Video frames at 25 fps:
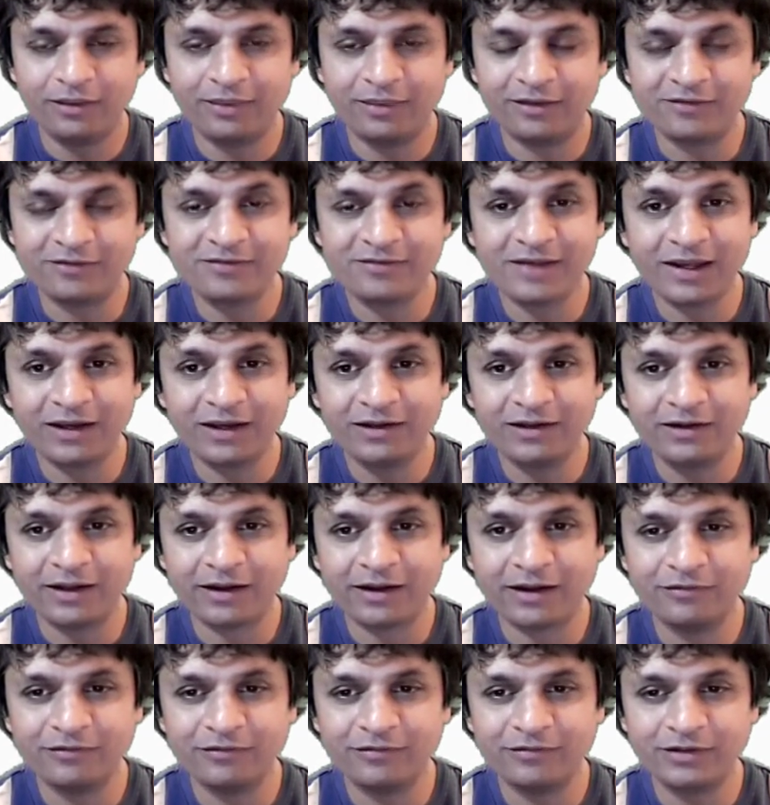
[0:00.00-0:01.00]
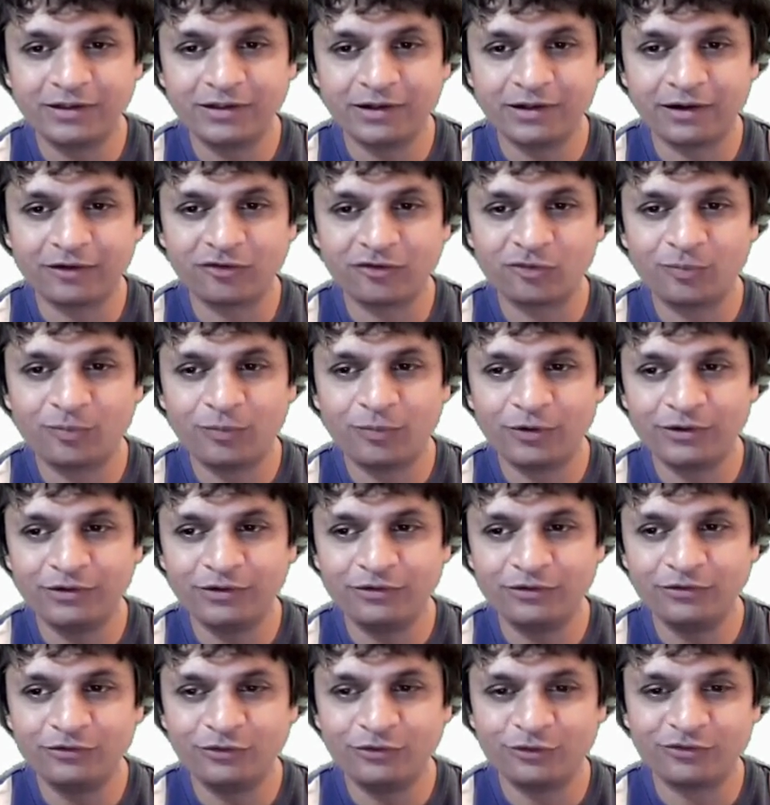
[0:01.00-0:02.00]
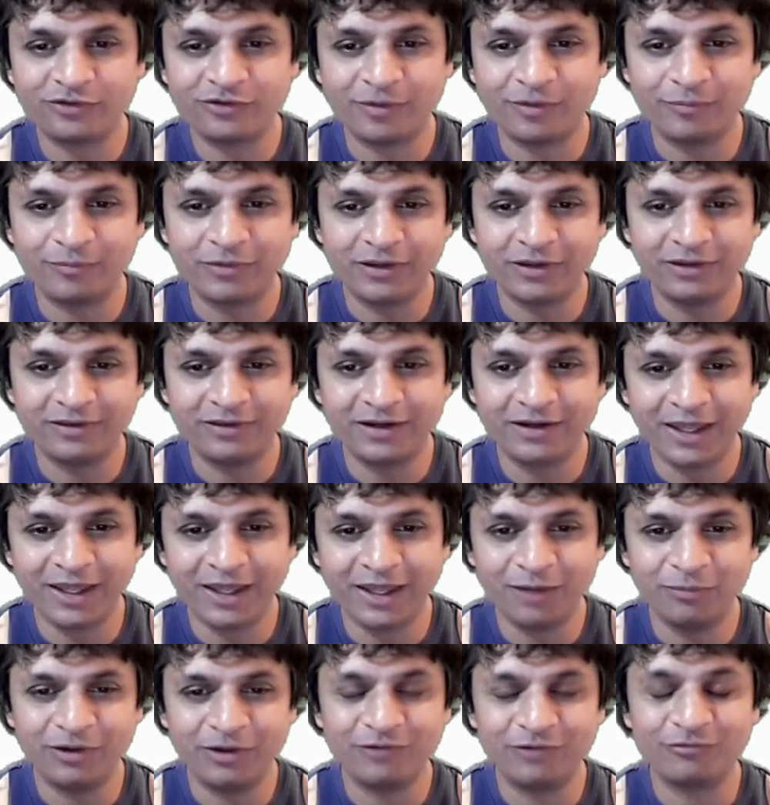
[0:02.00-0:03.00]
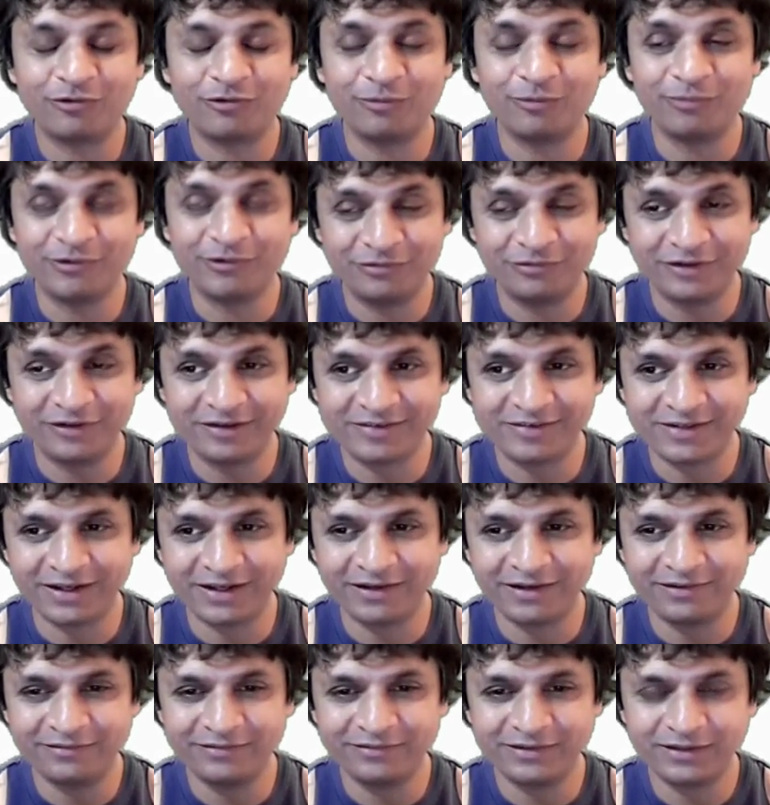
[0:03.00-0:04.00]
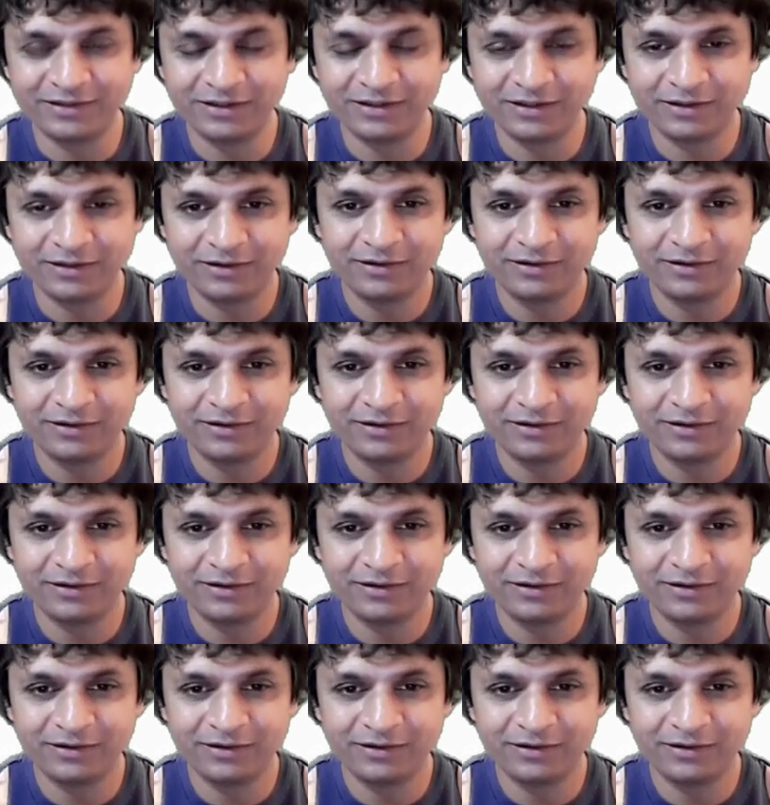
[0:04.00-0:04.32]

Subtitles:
the second activity respond to something that came in from the first activity.